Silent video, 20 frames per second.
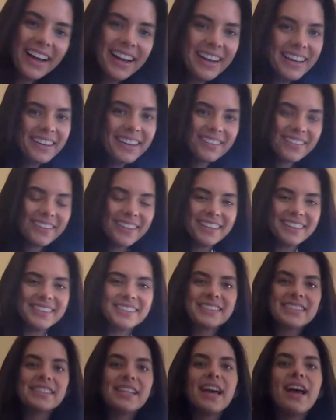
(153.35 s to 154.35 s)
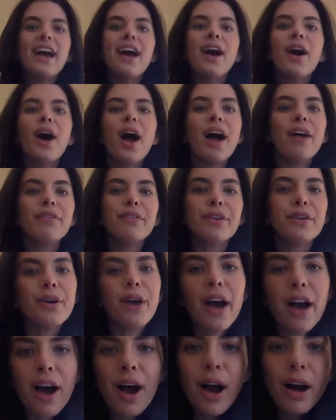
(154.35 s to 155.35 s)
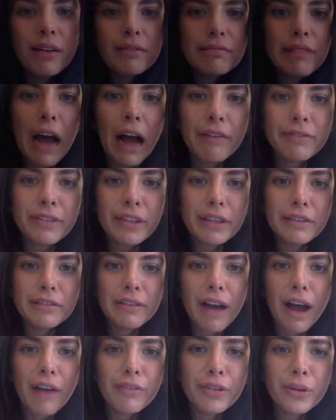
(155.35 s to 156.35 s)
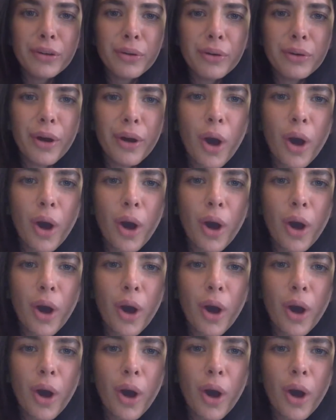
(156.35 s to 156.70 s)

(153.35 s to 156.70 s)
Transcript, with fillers: Anyways, have you have you have you?